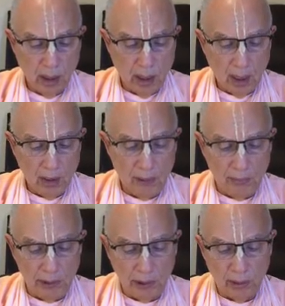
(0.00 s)
and the
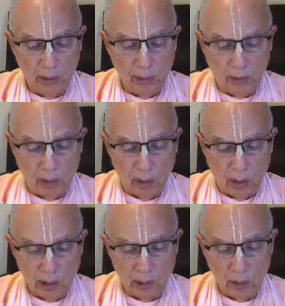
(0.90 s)
material
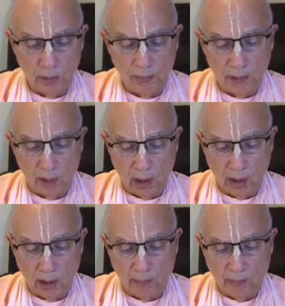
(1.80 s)
cause, Upadan,